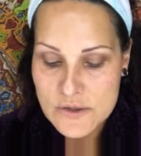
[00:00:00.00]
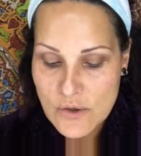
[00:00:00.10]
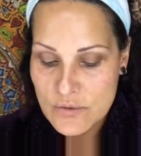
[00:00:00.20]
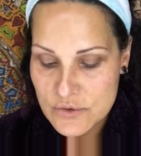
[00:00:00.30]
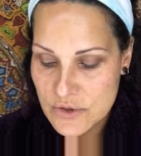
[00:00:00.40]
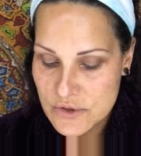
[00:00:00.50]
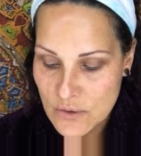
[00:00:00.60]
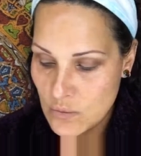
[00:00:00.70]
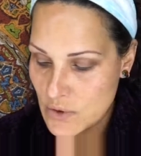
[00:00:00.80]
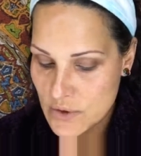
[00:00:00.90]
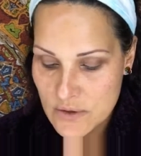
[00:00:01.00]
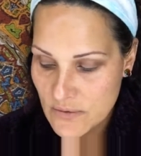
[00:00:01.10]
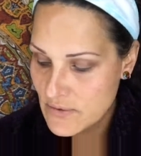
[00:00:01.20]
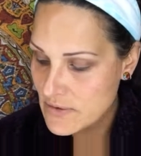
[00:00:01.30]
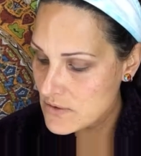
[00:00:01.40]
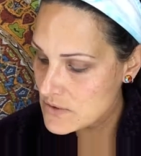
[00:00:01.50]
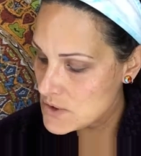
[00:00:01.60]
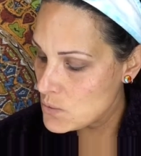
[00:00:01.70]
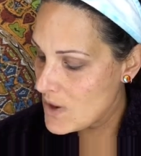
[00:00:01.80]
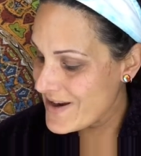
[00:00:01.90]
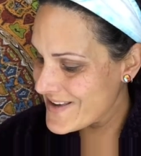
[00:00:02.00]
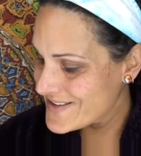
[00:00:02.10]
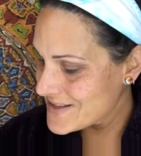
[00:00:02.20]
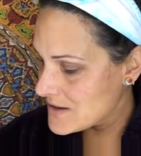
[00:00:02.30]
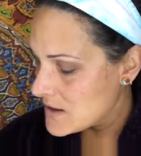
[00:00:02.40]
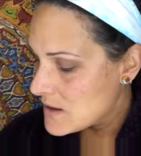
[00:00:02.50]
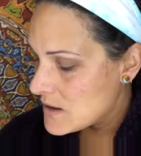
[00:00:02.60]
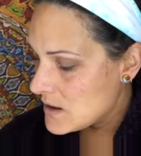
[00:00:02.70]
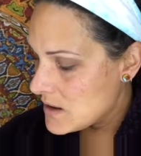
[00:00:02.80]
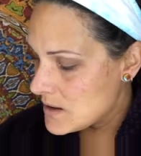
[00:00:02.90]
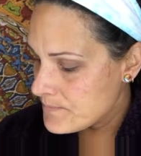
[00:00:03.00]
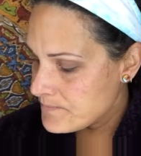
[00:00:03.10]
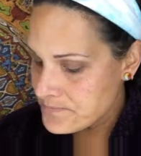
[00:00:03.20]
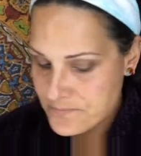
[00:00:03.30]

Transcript: So just a word to the wise. I